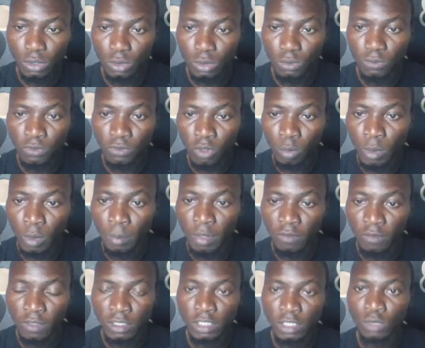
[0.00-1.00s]
to form a
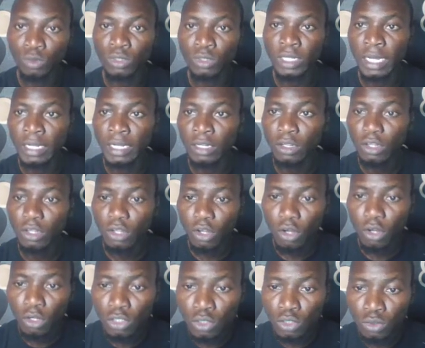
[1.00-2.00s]
perfect keyword. And
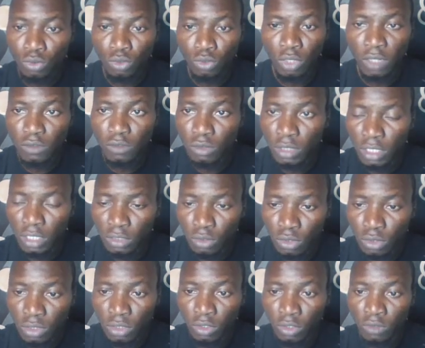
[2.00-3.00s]
also, you have to take
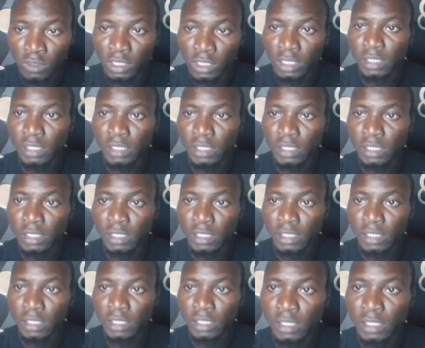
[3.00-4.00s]
note of this.
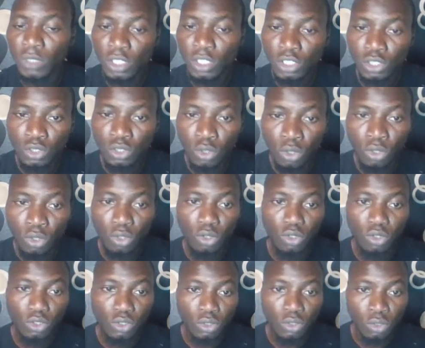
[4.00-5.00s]
You make sure
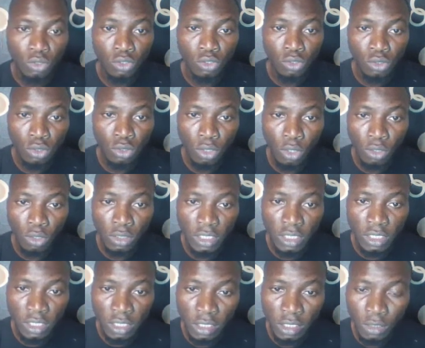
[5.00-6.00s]
you use all
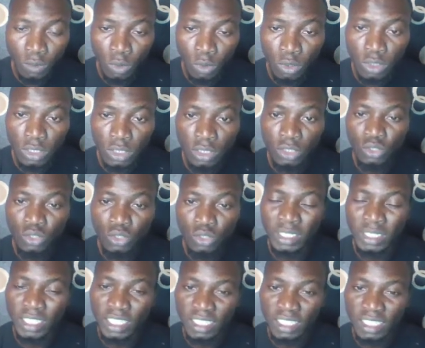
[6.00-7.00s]
these keywords in your
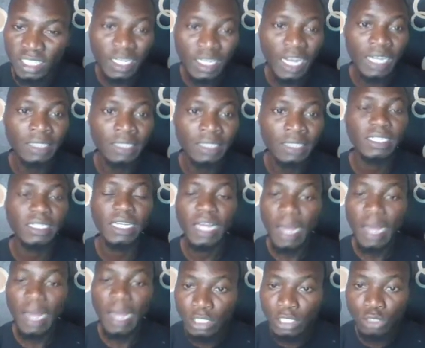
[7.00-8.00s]
gig tags
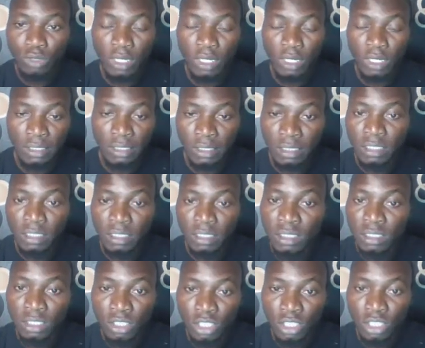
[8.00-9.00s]
as well as the
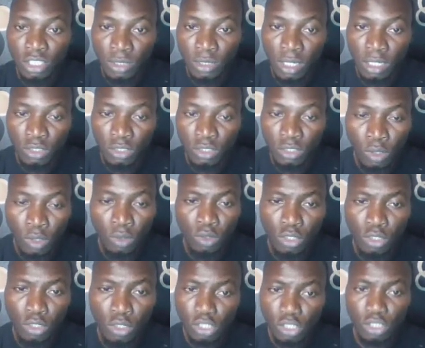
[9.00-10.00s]
gig description as well.
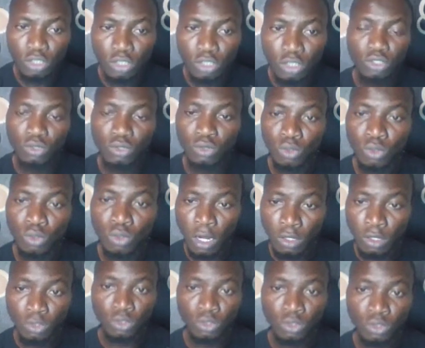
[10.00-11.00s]
You need to know
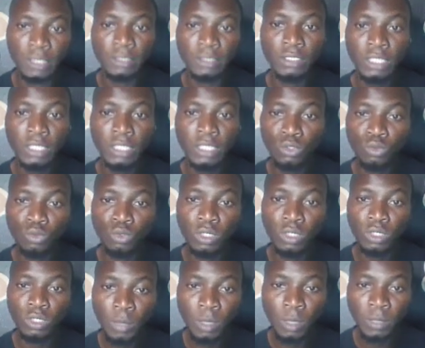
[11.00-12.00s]
how you
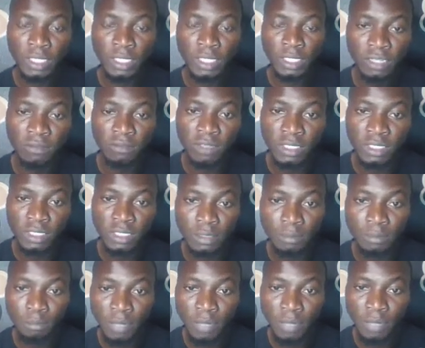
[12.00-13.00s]
will implement
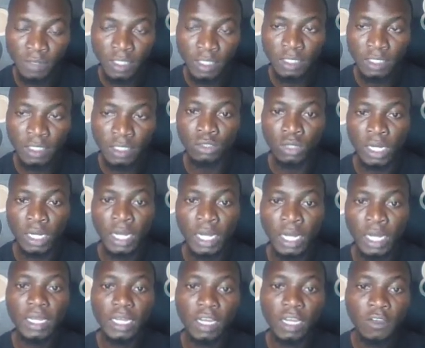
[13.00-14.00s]
everything perfectly so
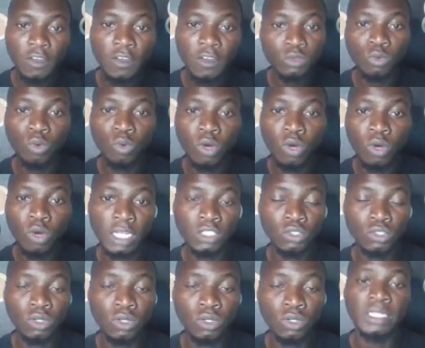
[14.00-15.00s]
that everything will work
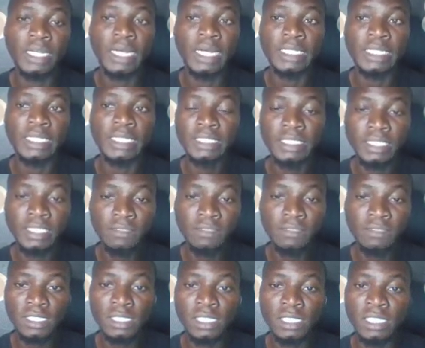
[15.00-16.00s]
hand to hand, and
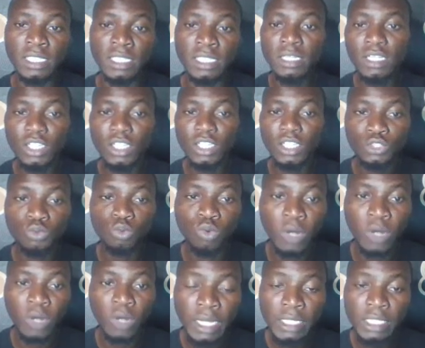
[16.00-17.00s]
definitely it
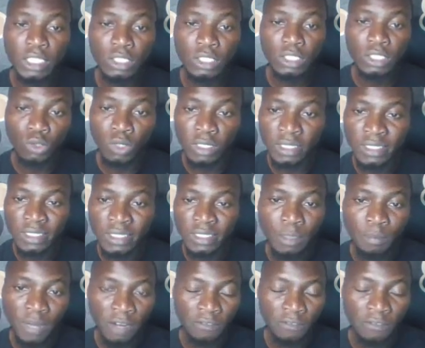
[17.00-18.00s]
will rank your gig
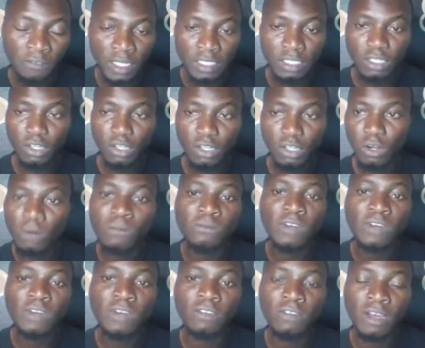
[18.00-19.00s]
perfect on
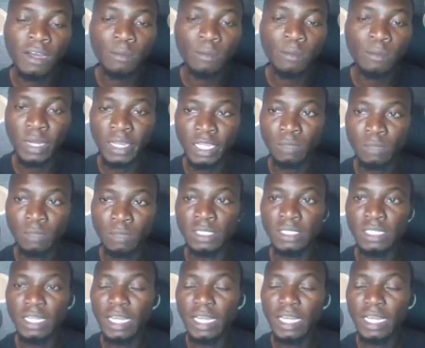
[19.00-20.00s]
Fiverr
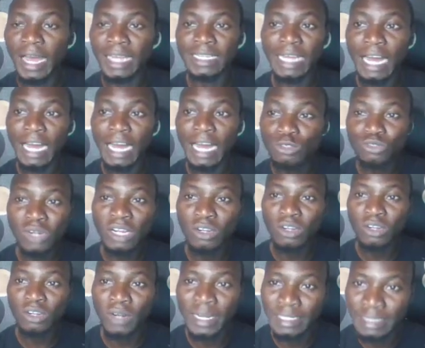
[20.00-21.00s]
marketplace and
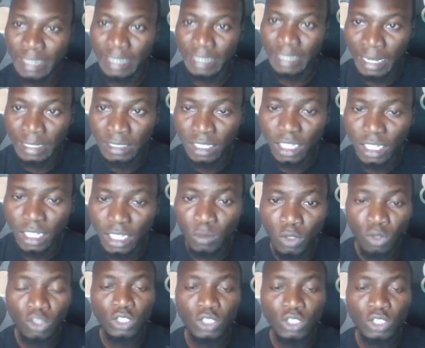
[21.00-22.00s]
outrank other sellers,
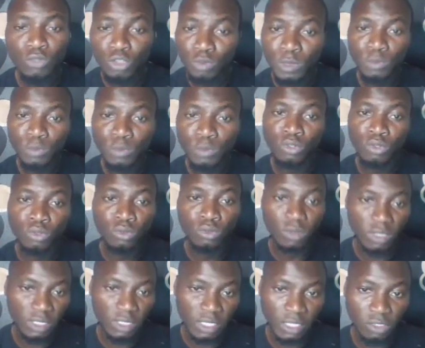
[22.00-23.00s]
because most people
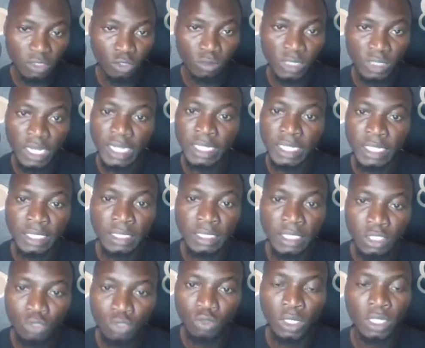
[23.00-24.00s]
don't set up their gig
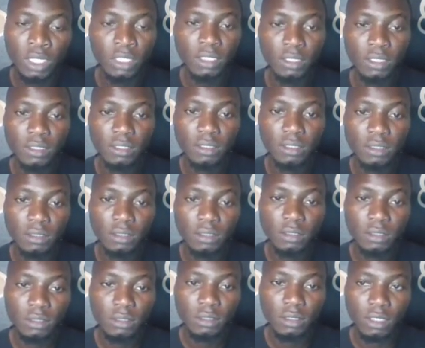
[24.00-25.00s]
this way.
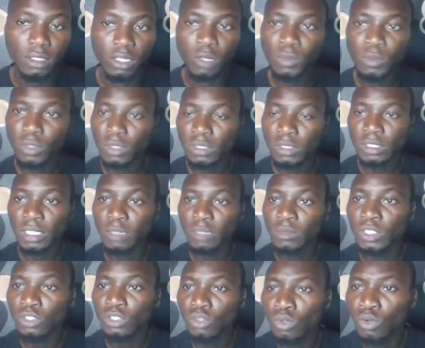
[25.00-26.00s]
I hope you
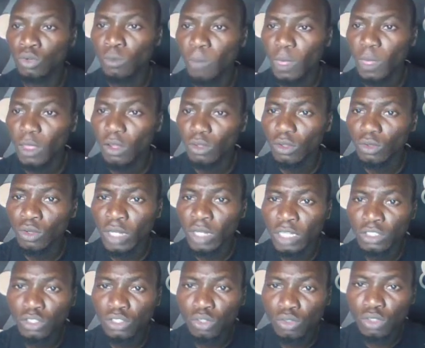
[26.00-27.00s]
understand me. So you
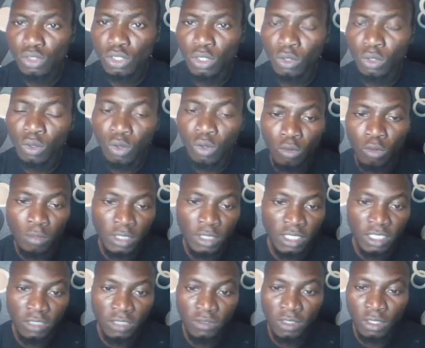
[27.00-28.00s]
can choose
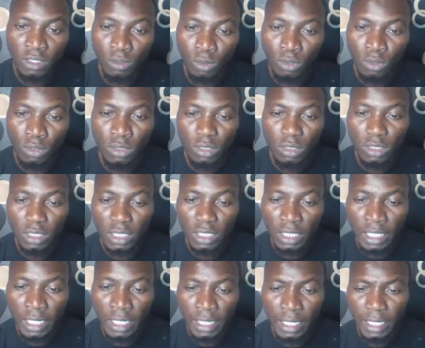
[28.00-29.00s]
competitive keywords
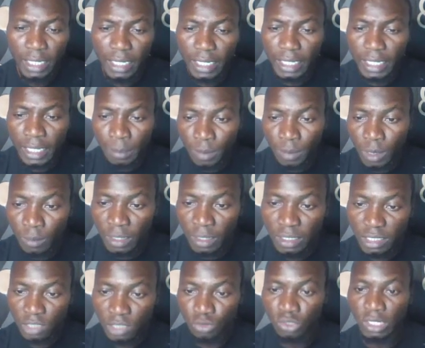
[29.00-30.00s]
here,
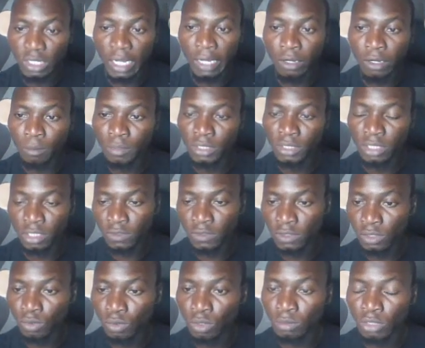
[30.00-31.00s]
implement it with high
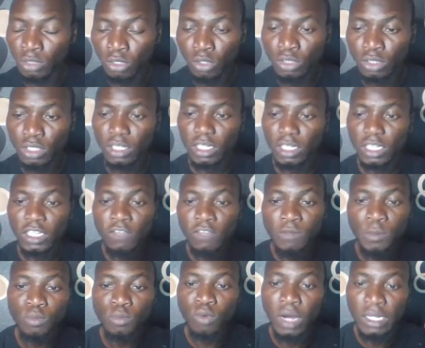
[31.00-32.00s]
competitive keyword, because
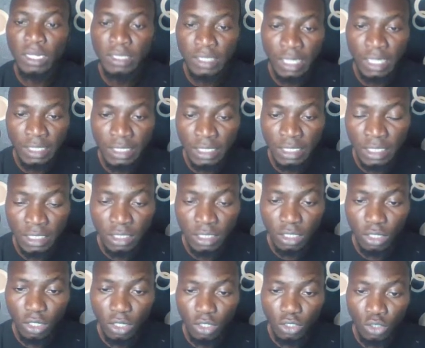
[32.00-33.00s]
if people are
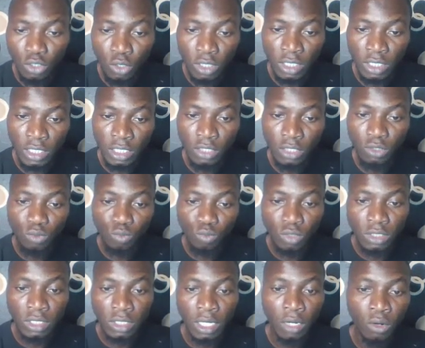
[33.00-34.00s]
searching your gig
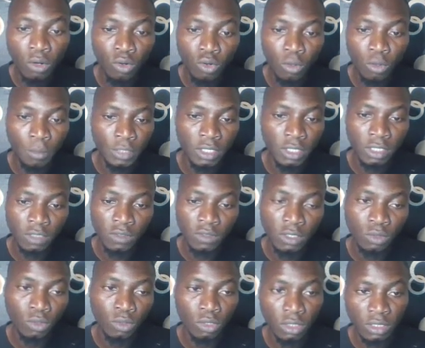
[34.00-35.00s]
with the low
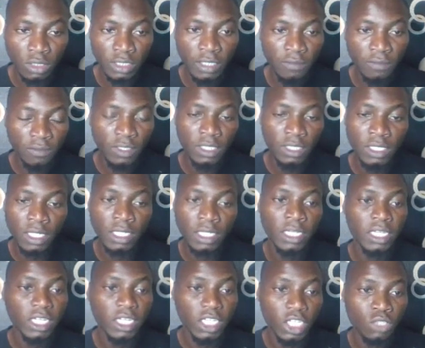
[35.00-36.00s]
competitive keyword,
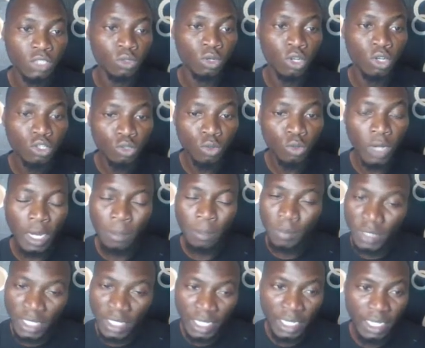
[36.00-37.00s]
definitely it will also
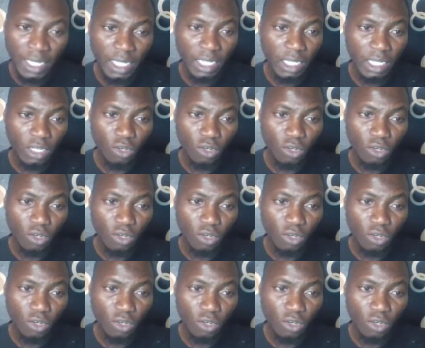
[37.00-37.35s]
appear